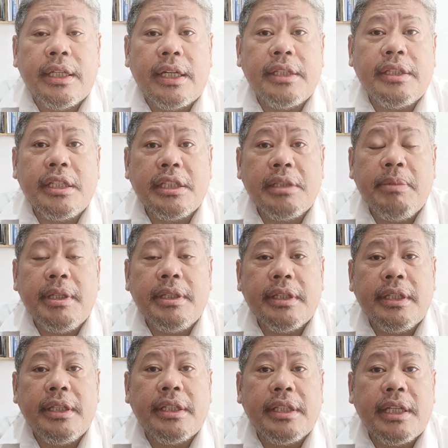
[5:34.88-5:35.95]
assessments
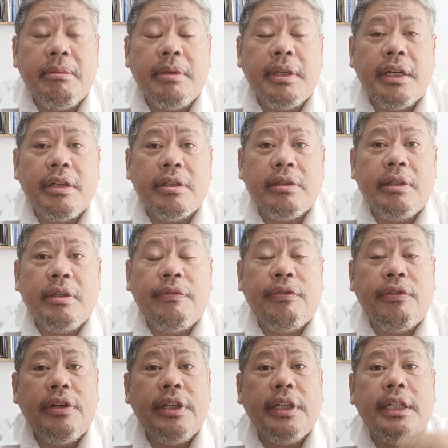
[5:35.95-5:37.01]
and examination
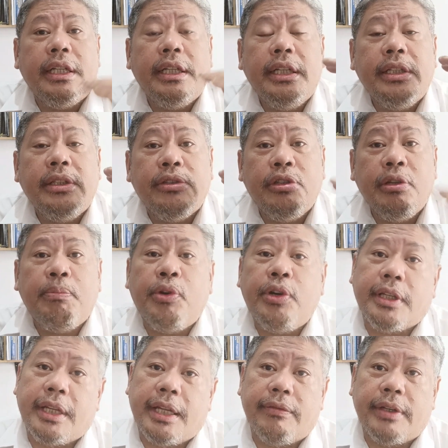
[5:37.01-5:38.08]
for the
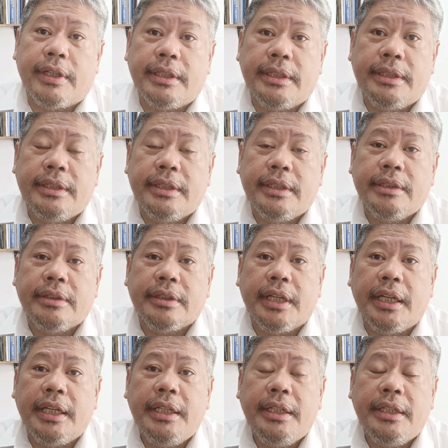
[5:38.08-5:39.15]
support level.
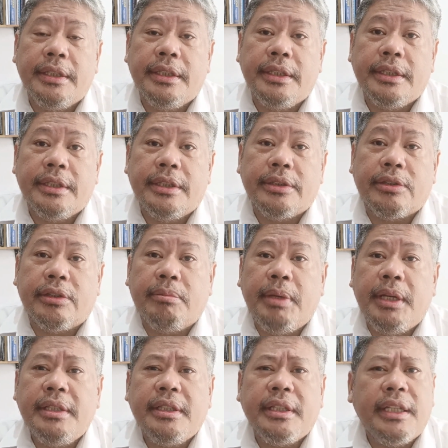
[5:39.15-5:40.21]
Okay, so
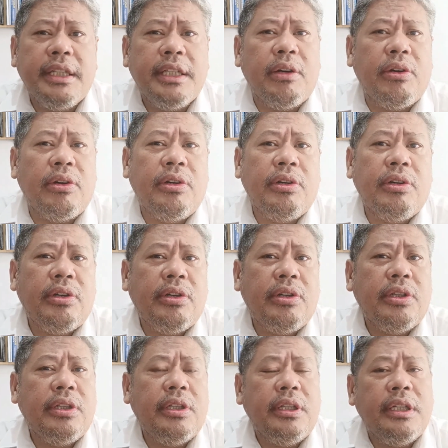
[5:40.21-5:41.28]
basically
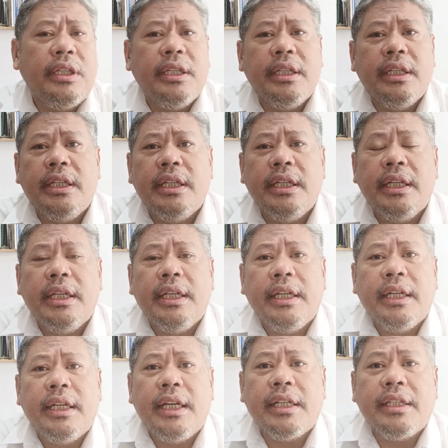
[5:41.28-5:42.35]
all
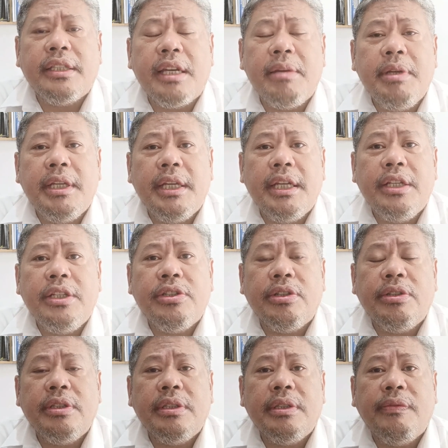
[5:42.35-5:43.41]

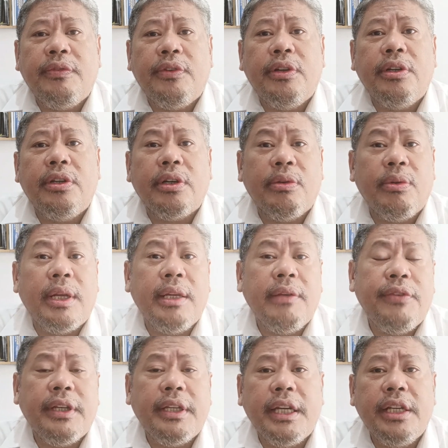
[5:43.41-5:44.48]
examinations for
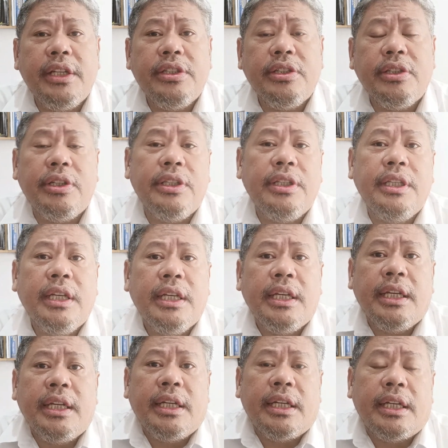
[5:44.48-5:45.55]
qualification
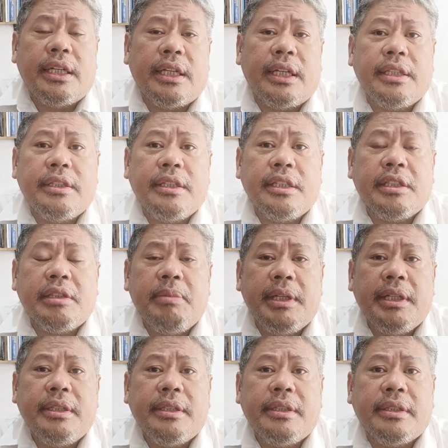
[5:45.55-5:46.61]

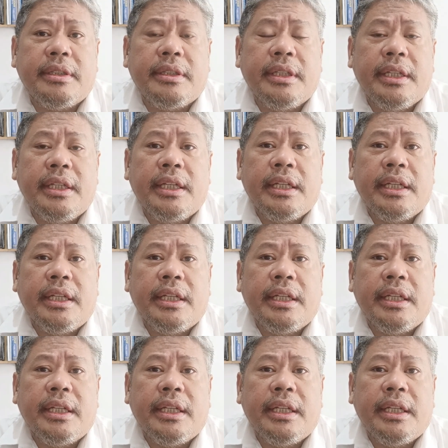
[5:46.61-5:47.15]
assessments,